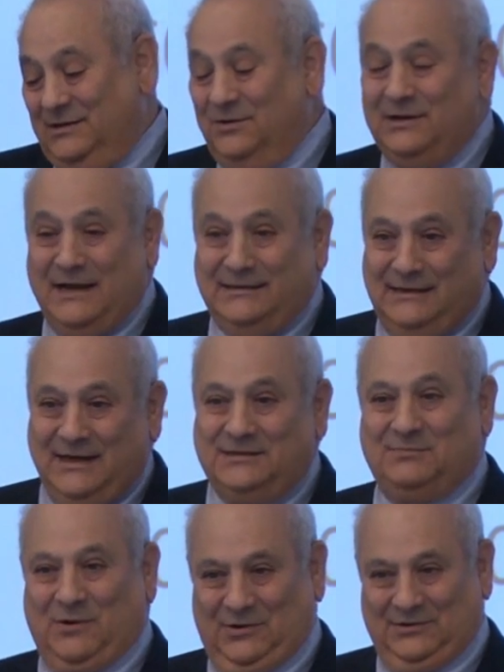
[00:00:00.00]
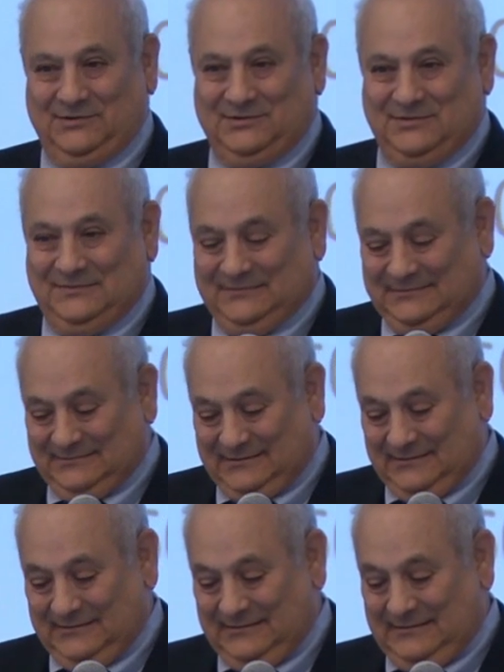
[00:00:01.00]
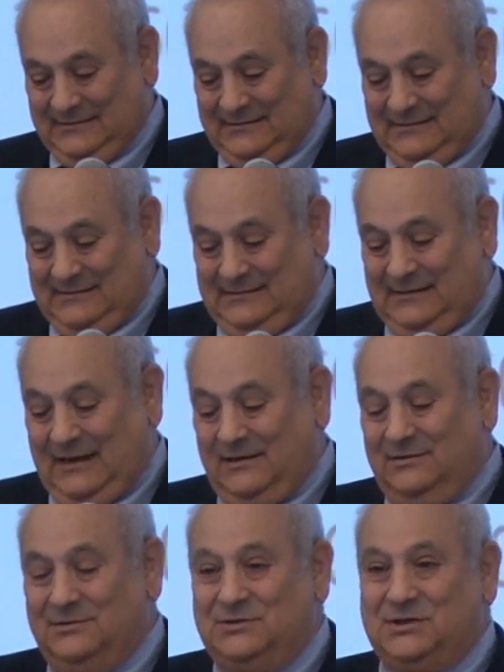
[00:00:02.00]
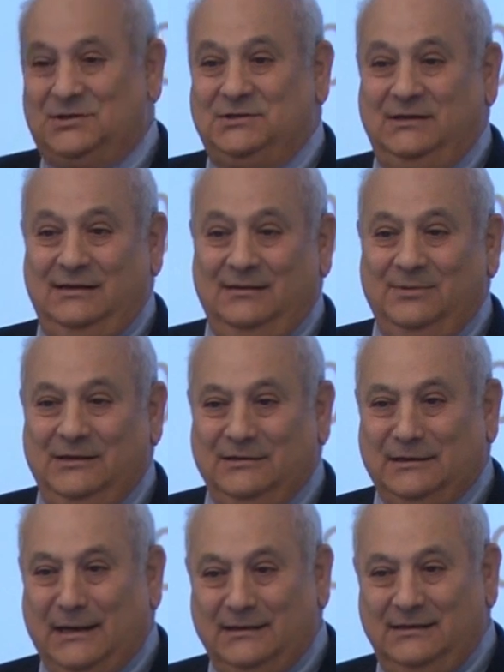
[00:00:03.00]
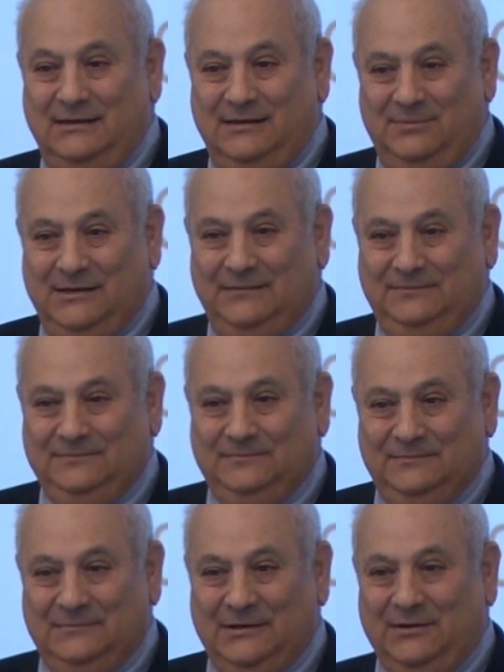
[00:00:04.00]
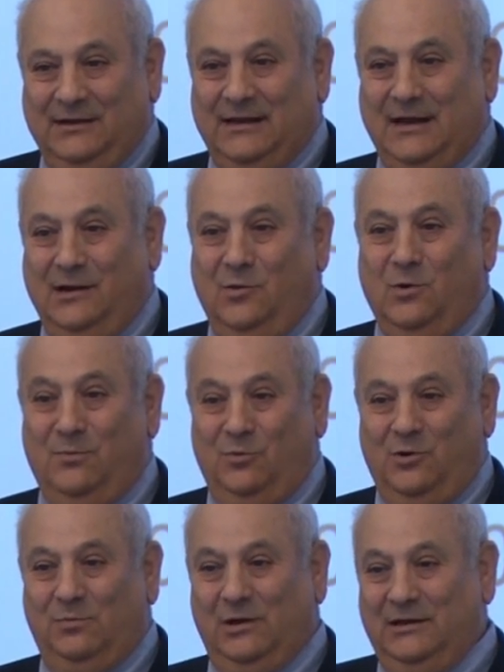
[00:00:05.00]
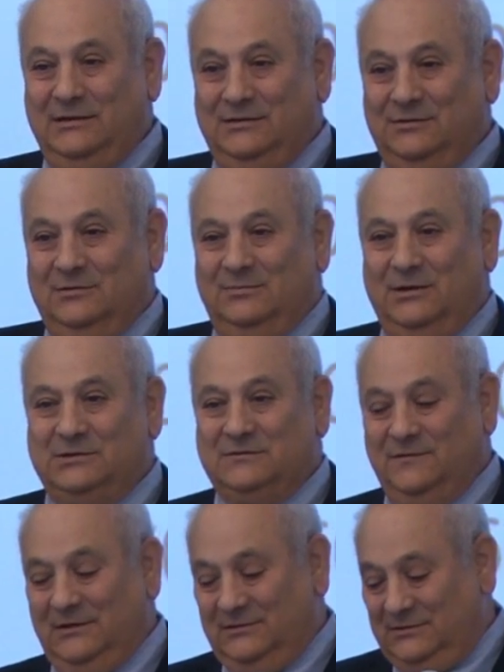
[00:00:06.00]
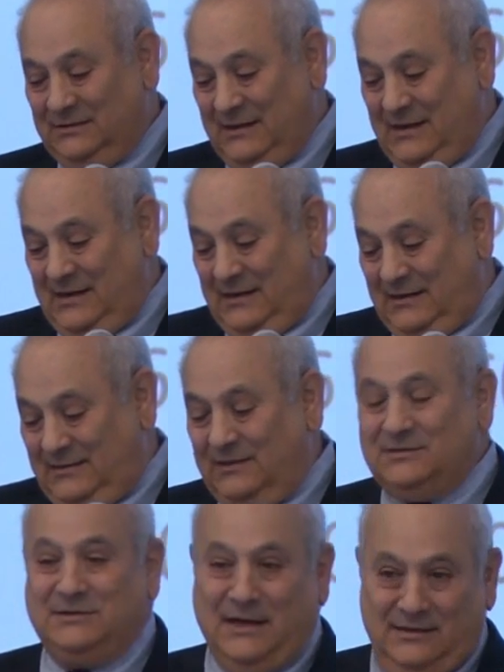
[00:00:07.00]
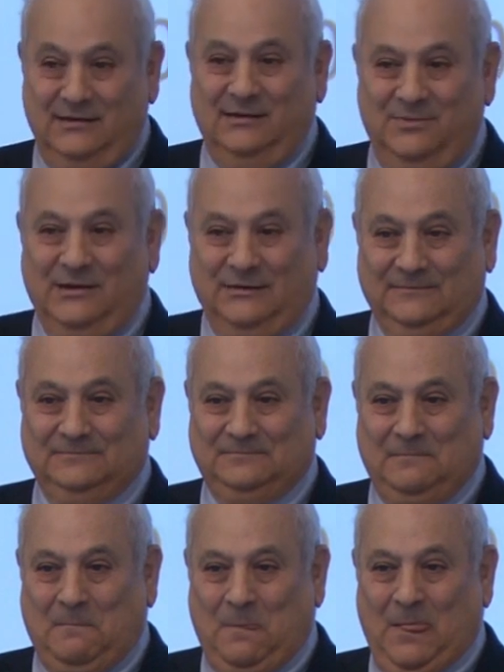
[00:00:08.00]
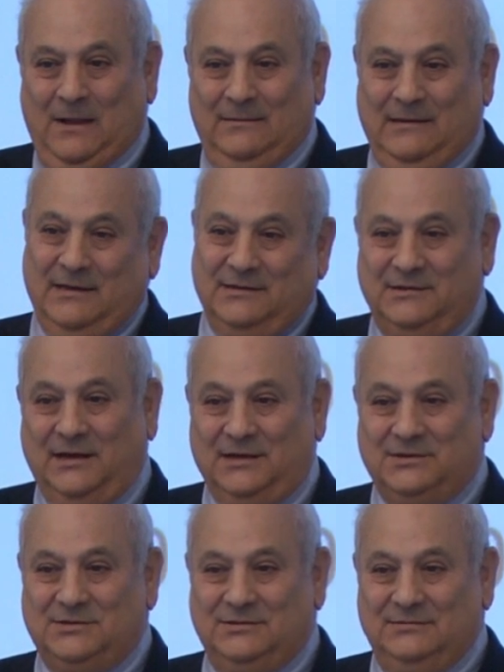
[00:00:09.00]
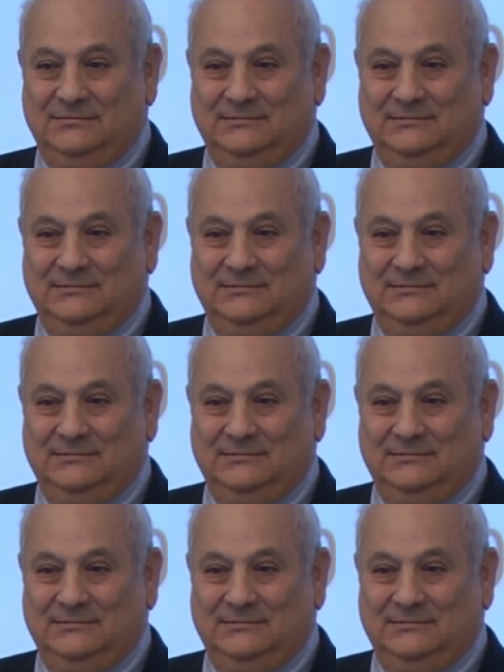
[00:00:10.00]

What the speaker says: You don't add the exponents, right? And 60 dB and 90 dB, like adding one more plane to a bunch of others, that's 90 dB. And a taste.